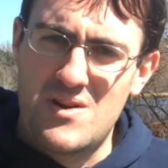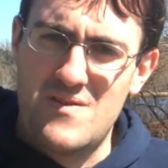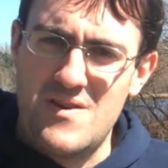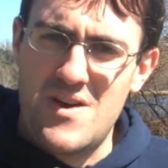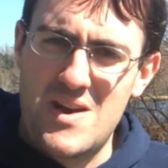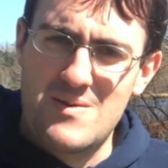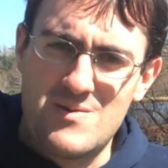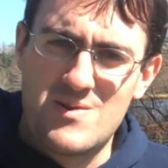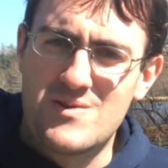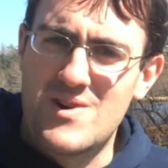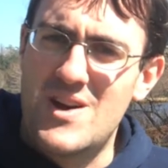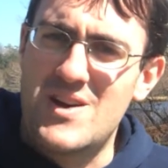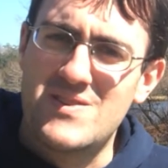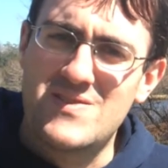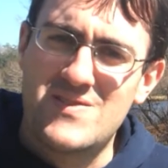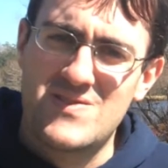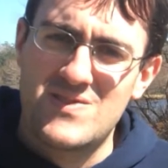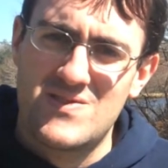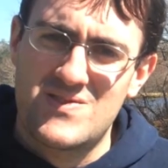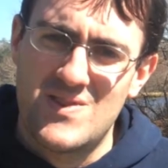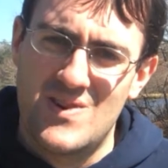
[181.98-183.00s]
of animal
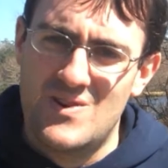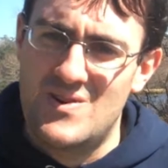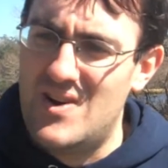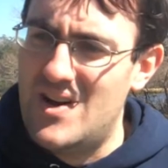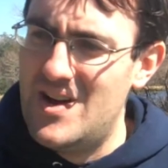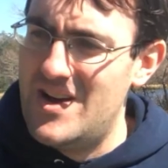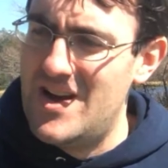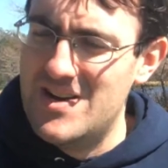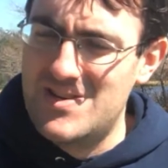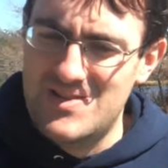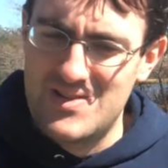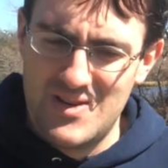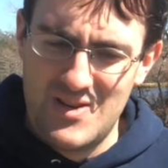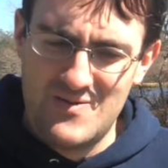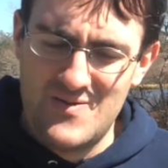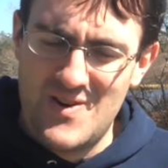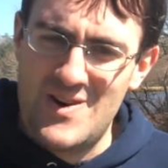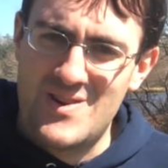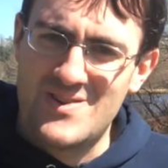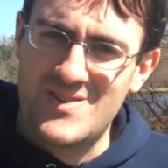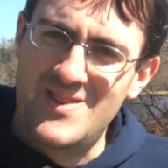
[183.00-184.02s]
rights, so I actually
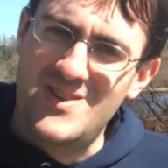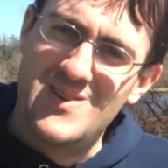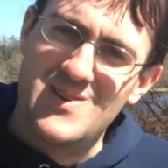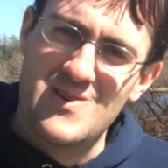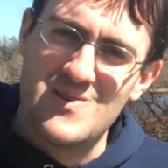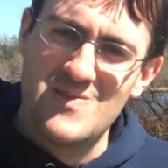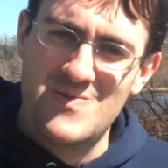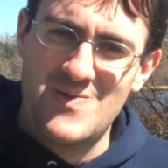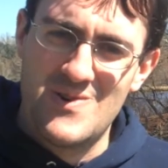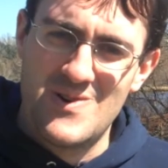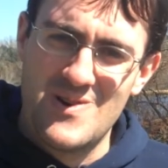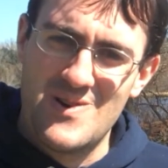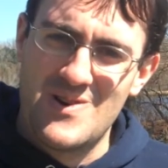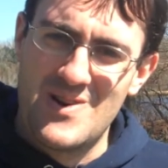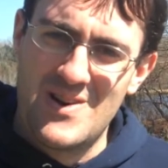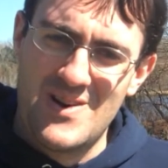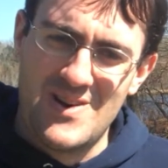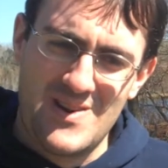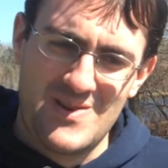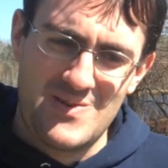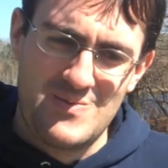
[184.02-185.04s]
volunteer for
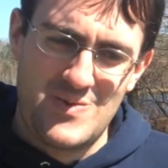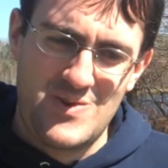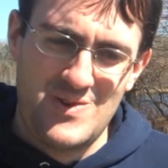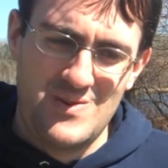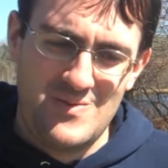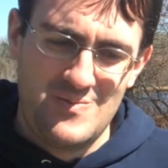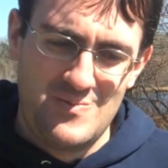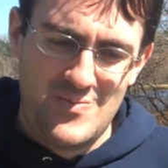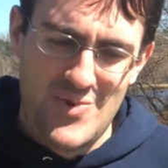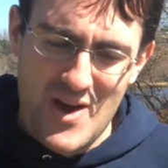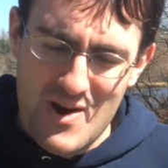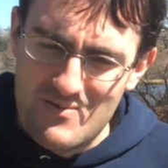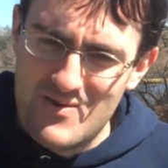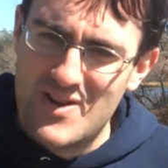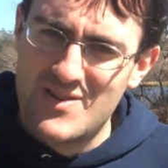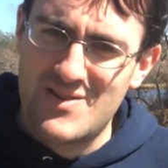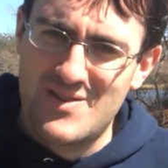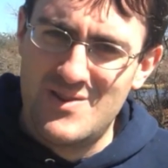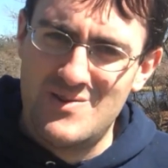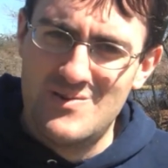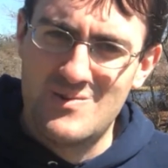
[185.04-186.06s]
a pet
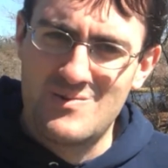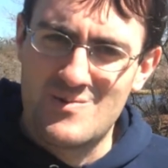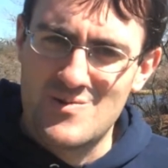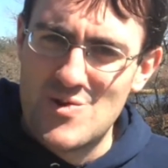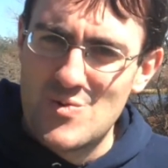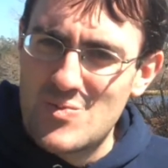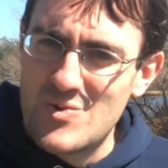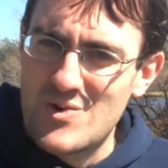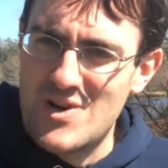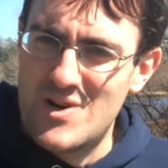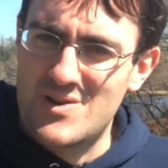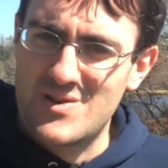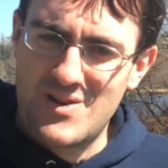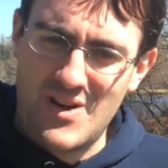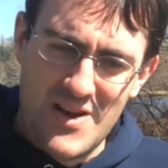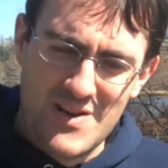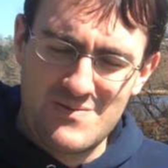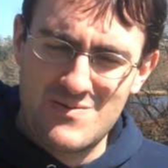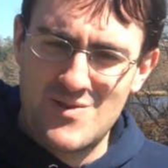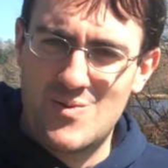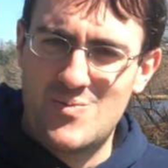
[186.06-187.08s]
rescue group called
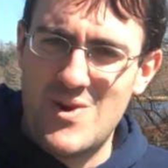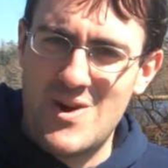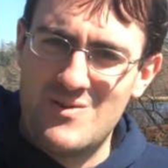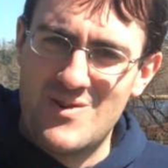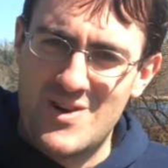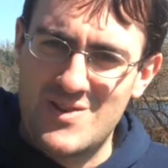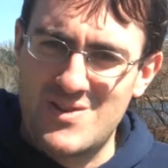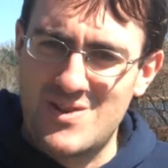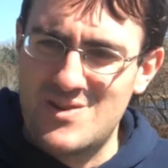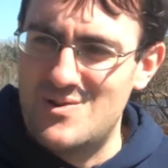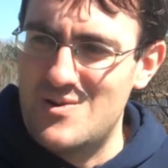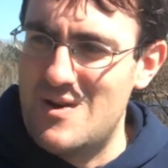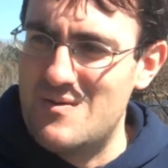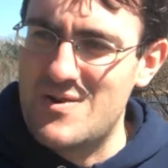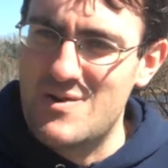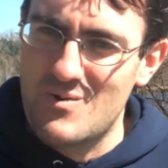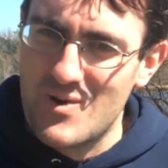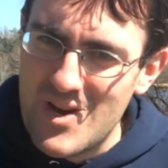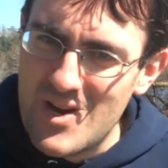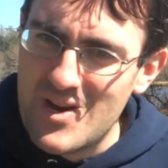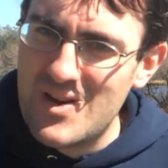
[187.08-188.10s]
Gainesville Pet Rescue every
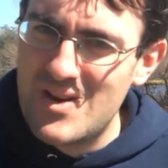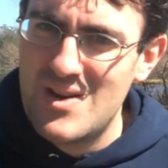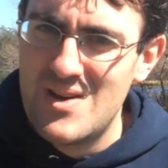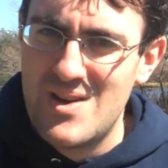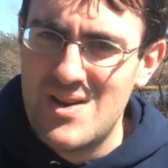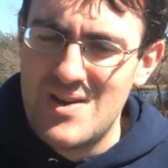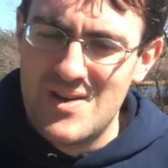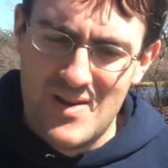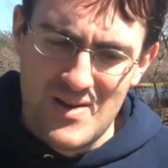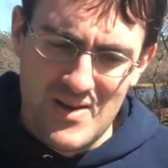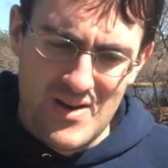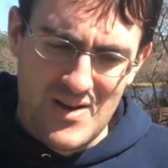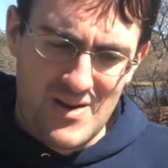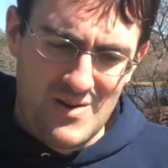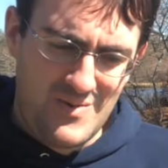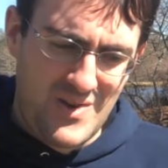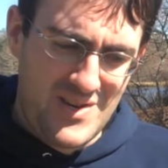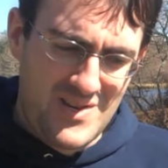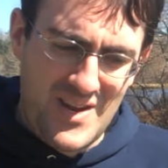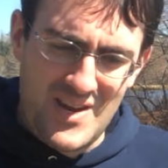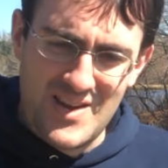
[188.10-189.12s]
week. Uh,
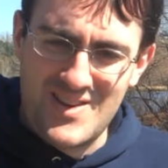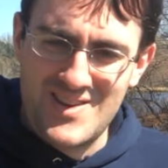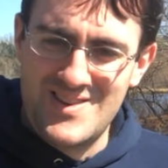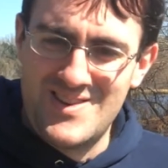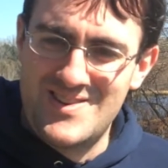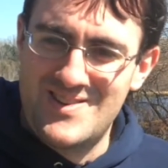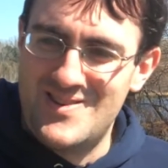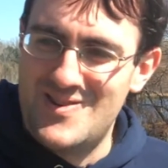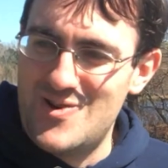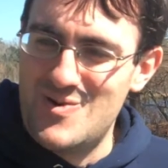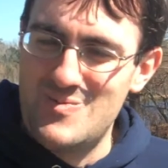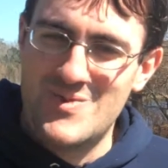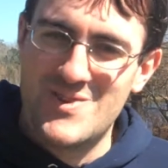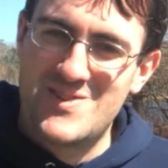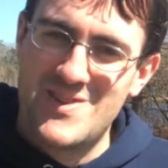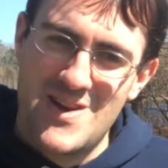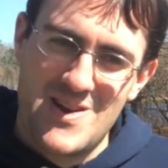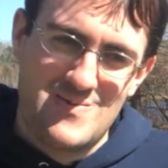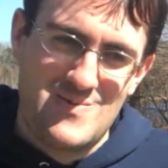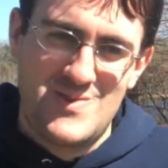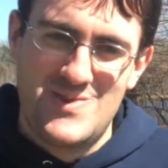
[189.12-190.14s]
we take in homeless
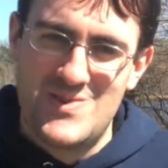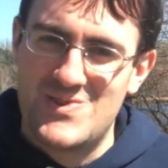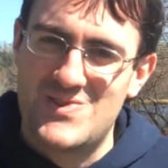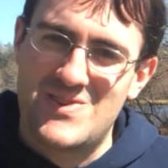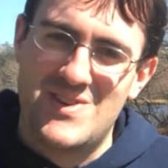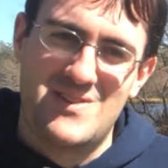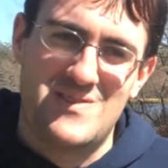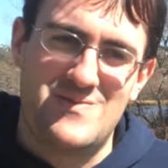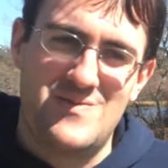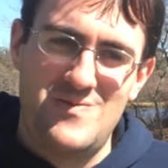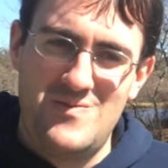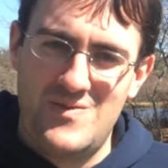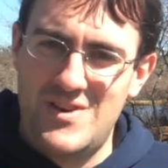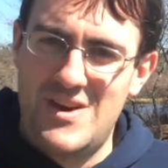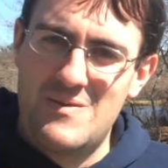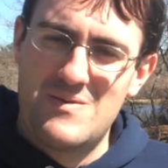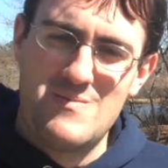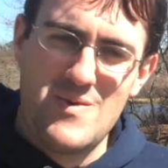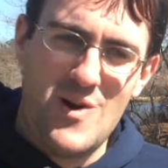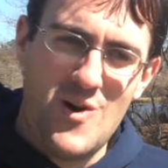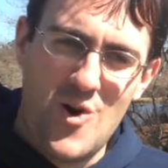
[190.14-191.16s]
animals and
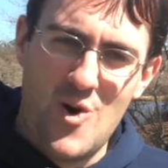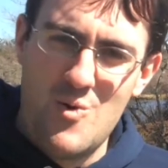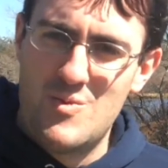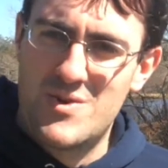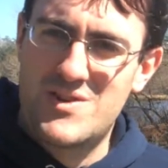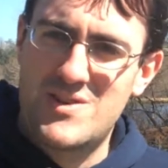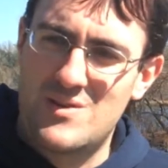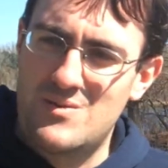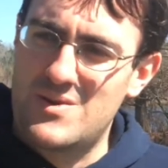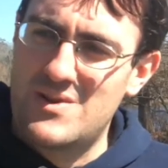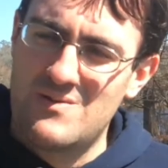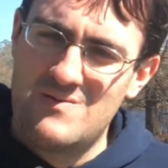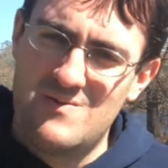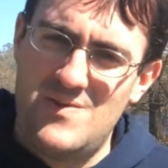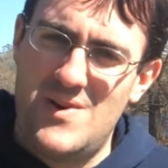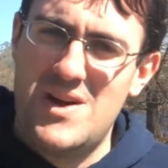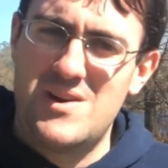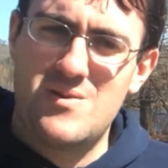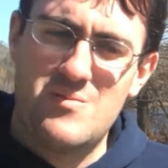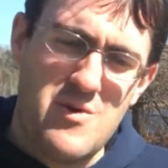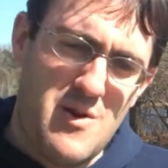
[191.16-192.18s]
give them a home until we can
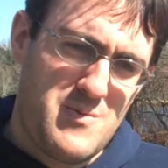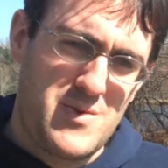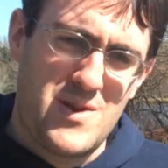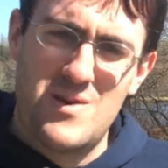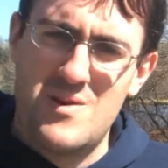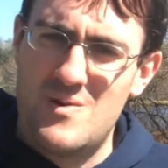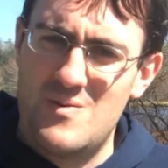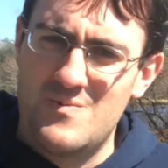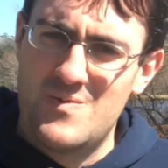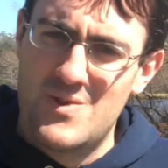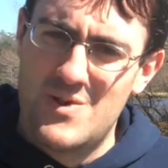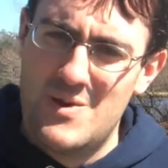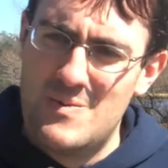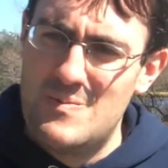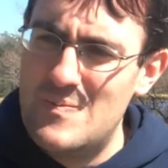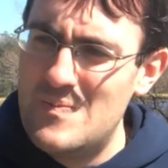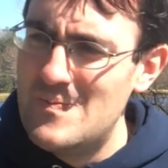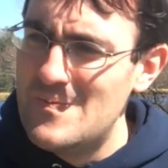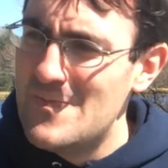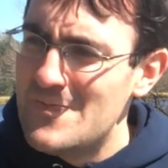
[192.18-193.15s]
find a permanent home for them.